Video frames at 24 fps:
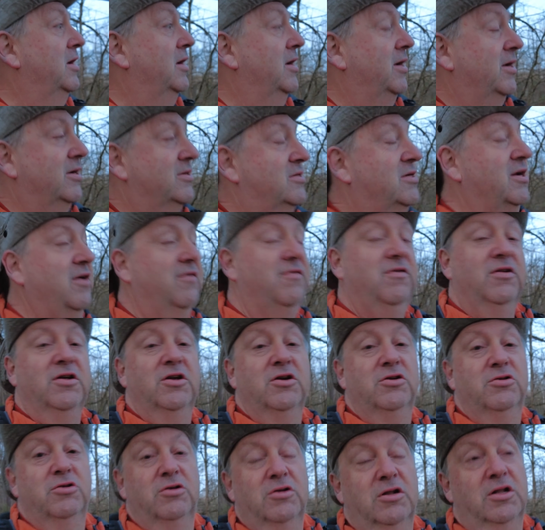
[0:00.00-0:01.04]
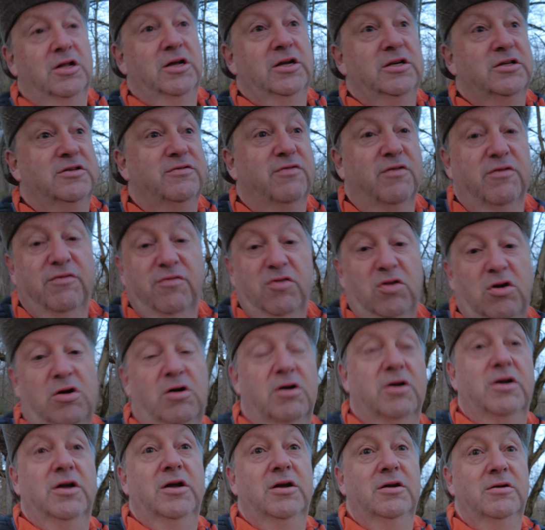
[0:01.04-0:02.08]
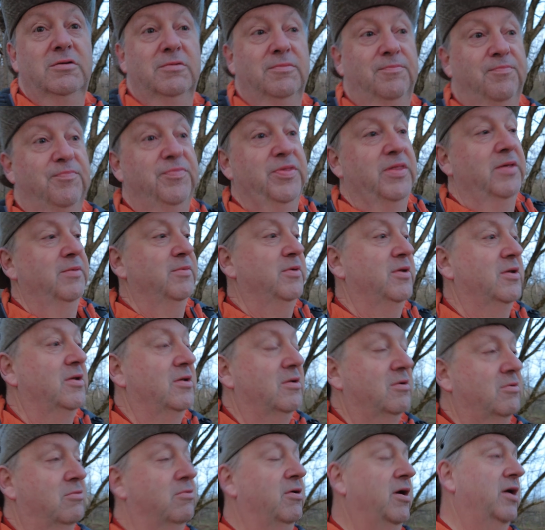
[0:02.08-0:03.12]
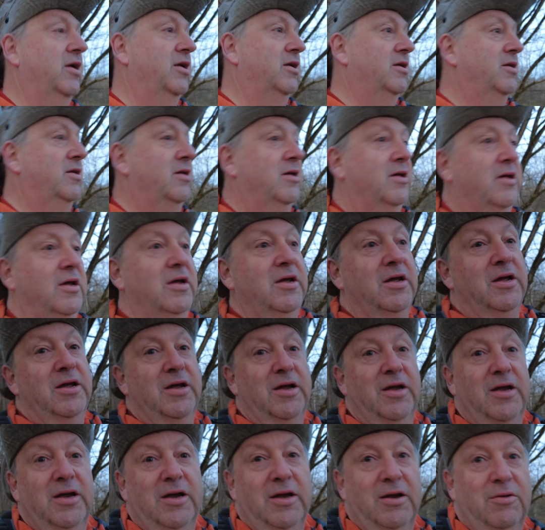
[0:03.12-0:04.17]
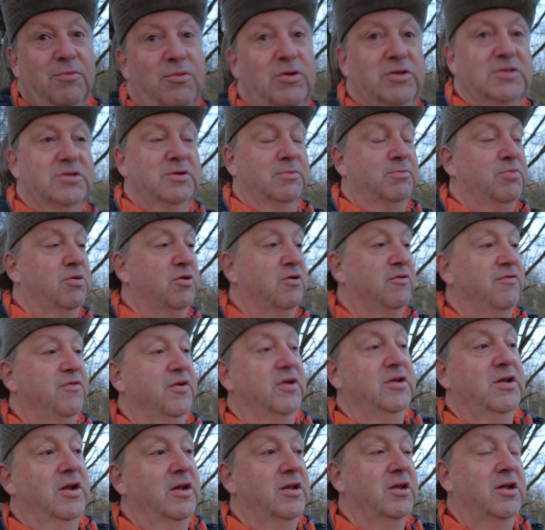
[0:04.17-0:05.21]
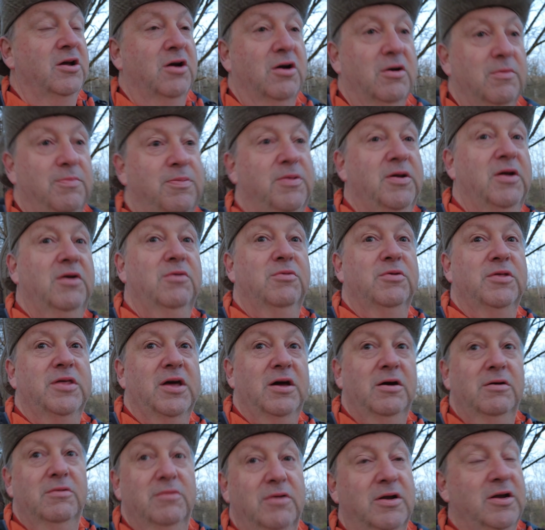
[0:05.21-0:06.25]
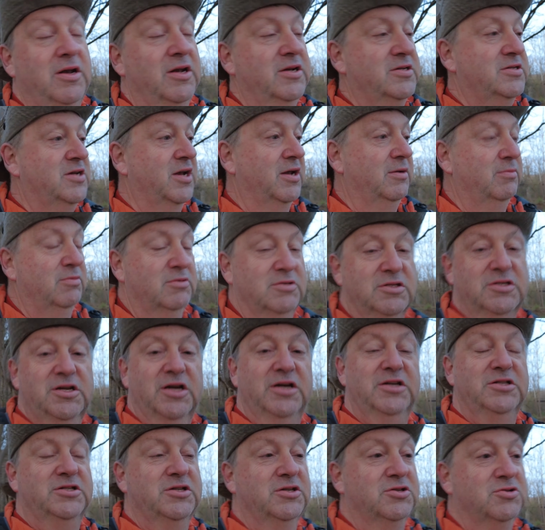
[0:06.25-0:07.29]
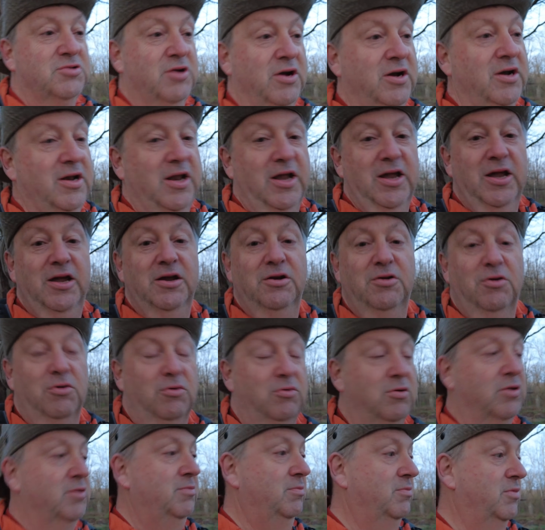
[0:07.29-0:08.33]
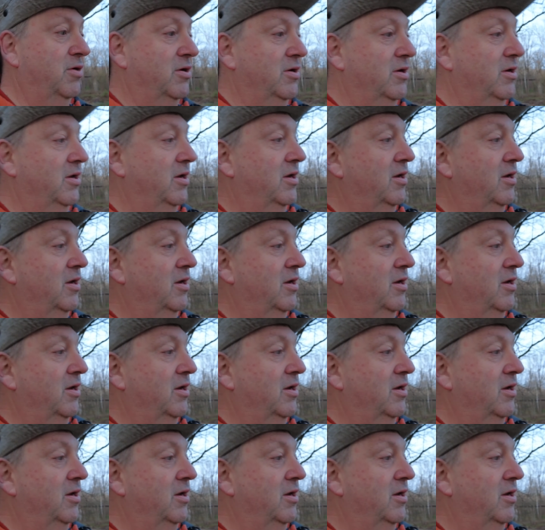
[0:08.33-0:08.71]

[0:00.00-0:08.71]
It's definitely a good lens for vlogging. I mean, granted, it wasn't perfect on the RP without any stabilization trying to handhold it, but